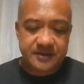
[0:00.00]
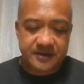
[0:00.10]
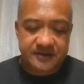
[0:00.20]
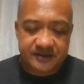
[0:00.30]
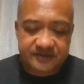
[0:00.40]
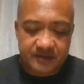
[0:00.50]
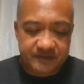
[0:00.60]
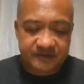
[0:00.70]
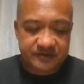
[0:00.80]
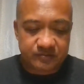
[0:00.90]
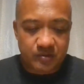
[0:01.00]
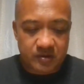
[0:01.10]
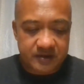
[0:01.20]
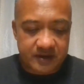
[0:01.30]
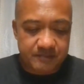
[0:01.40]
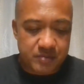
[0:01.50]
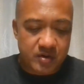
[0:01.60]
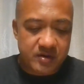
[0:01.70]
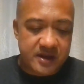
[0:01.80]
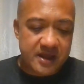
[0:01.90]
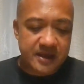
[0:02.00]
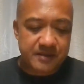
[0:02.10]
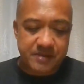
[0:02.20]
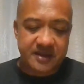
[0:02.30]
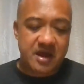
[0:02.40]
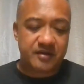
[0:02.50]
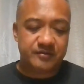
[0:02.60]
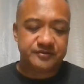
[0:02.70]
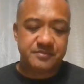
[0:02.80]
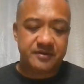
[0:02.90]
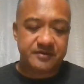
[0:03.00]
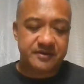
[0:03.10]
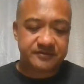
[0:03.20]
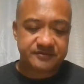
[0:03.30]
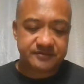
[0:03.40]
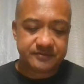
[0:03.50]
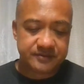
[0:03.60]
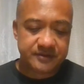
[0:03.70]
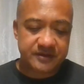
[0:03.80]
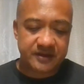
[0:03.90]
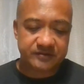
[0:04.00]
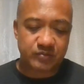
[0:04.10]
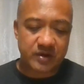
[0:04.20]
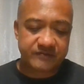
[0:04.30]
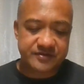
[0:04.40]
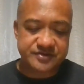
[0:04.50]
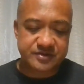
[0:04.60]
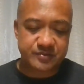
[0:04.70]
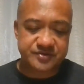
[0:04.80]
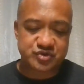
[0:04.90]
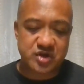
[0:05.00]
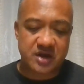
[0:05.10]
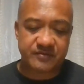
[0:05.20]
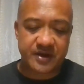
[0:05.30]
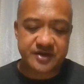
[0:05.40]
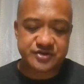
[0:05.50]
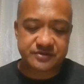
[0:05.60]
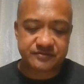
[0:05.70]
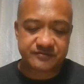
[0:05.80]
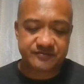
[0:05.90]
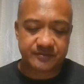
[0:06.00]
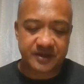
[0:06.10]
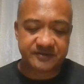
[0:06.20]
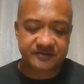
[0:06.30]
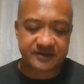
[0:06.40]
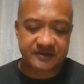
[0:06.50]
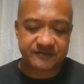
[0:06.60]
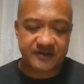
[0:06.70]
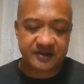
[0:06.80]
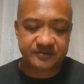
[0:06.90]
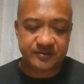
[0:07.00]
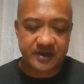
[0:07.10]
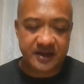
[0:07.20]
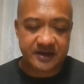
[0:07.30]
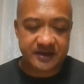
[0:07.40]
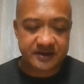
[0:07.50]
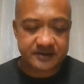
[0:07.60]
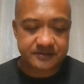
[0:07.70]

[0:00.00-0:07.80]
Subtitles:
He did some of his work at Burger King and McDonald's buildings. His wife Virginia was a travel agent from 1975 to 80,